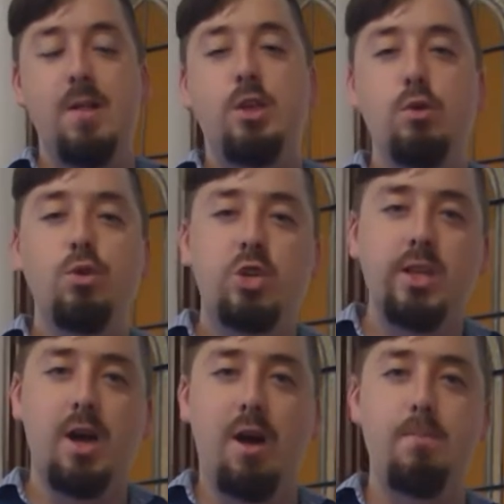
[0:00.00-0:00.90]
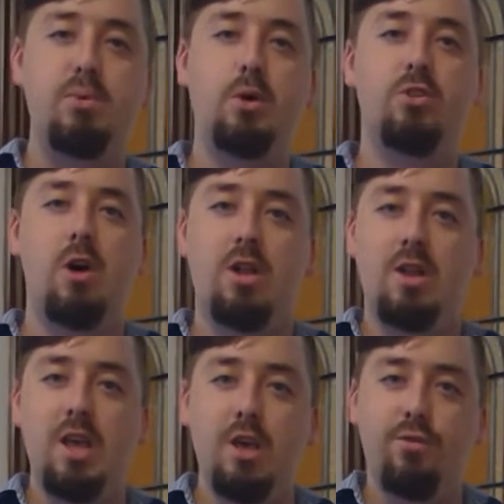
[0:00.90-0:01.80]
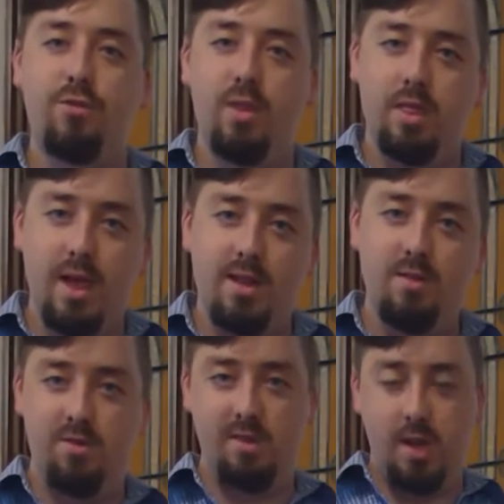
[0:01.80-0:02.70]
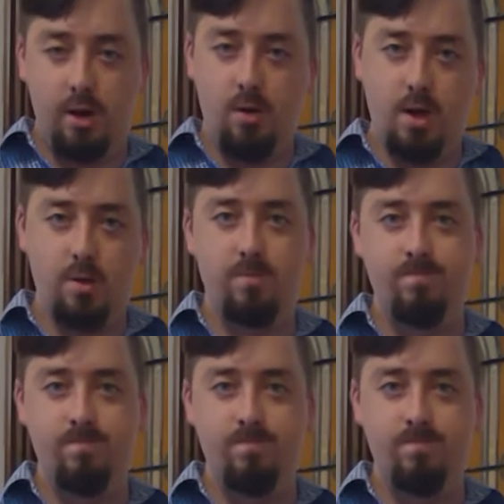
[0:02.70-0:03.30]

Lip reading: usually are built on an if-then scenario.